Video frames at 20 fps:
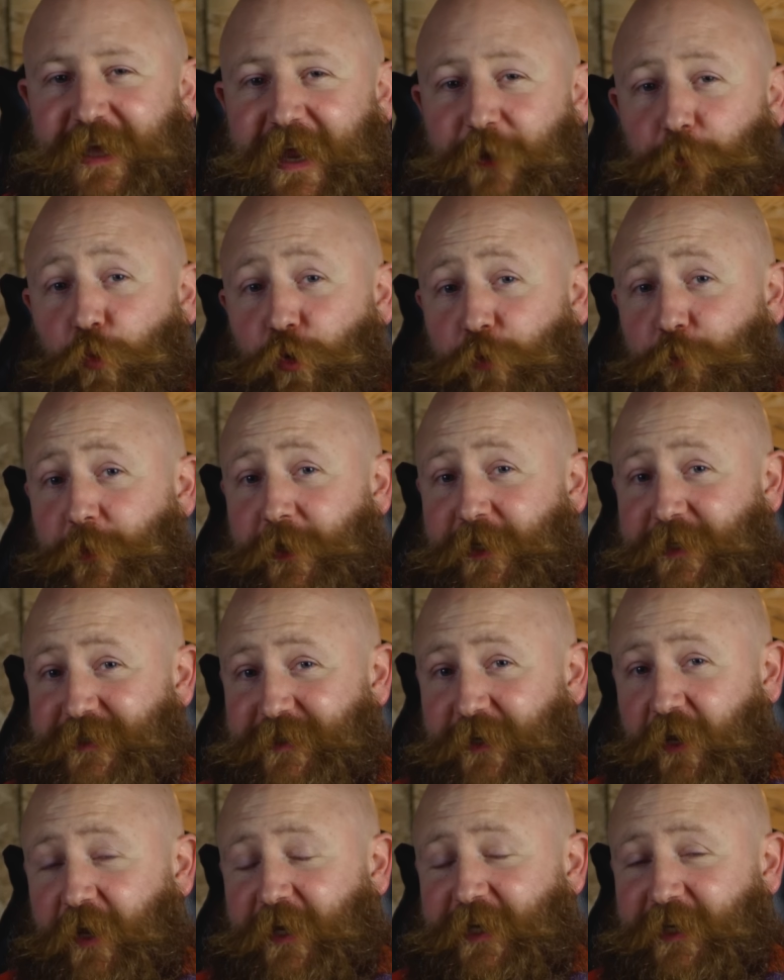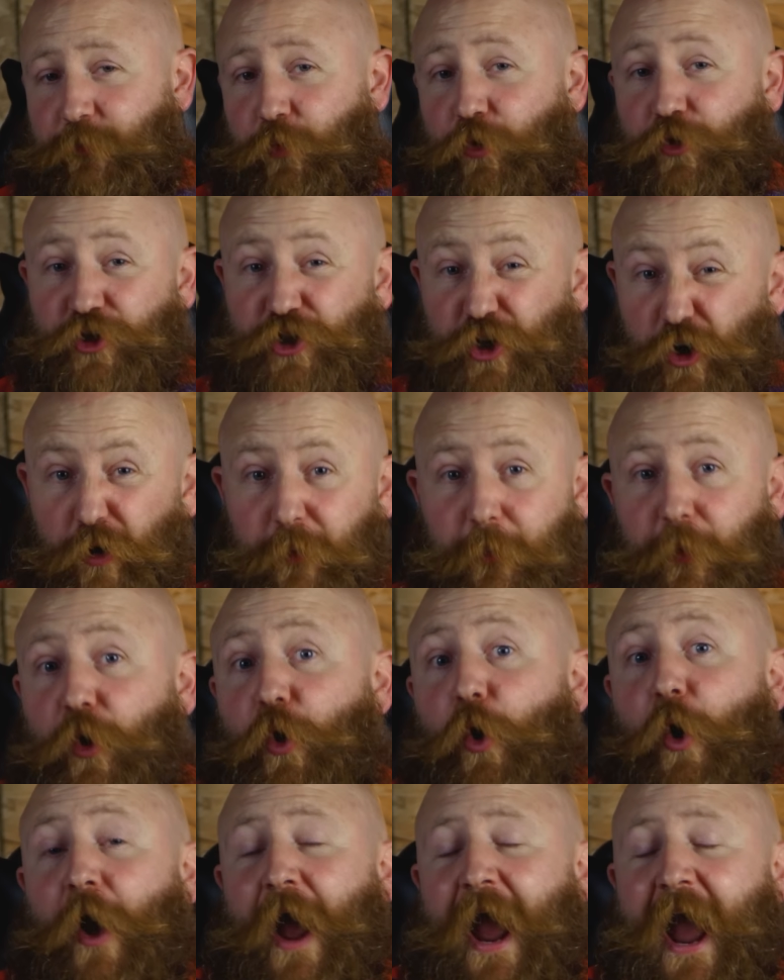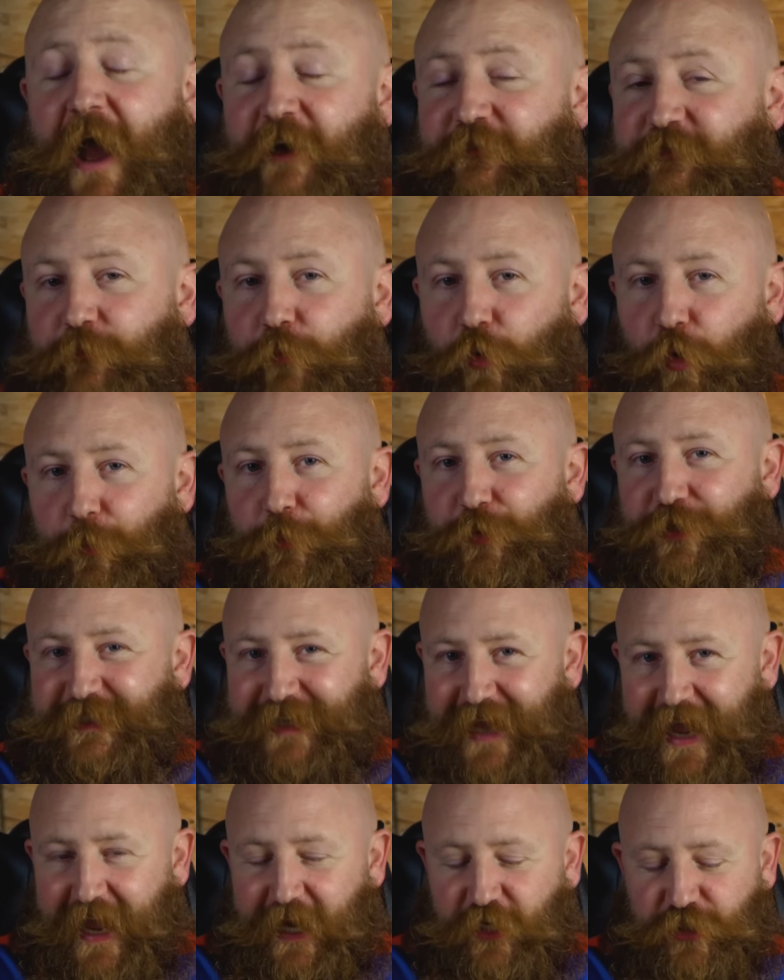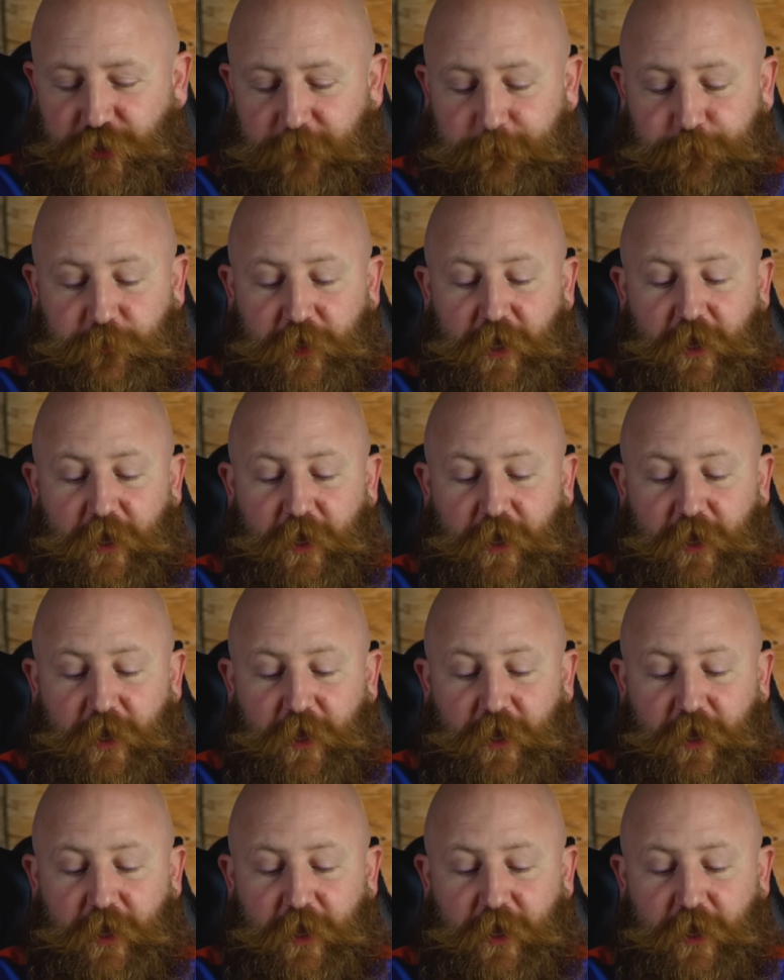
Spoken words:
that would be slightly more durable or have more protection.